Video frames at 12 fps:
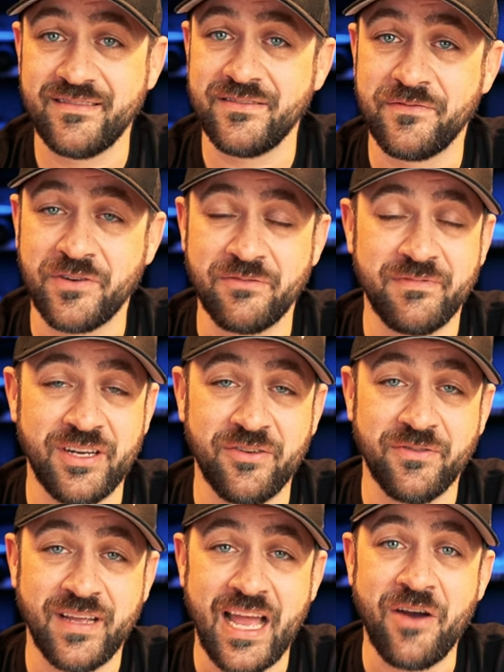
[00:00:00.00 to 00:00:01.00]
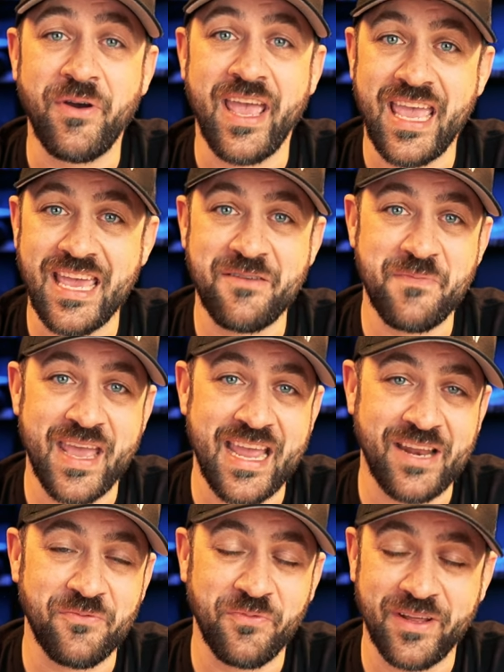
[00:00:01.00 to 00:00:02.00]
for, you know, how
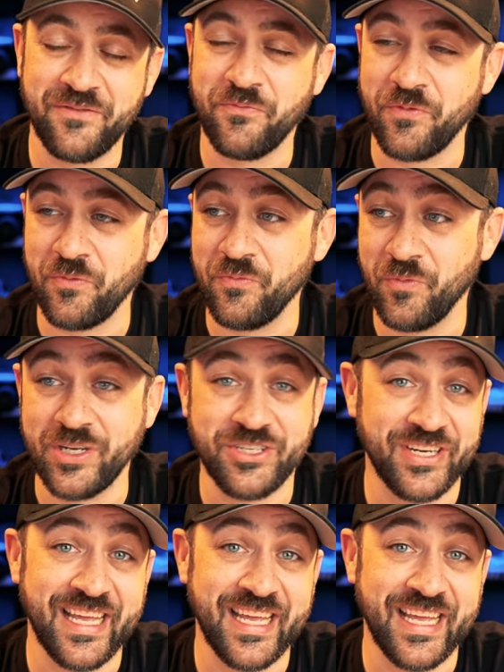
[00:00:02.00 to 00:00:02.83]
handmade for what you're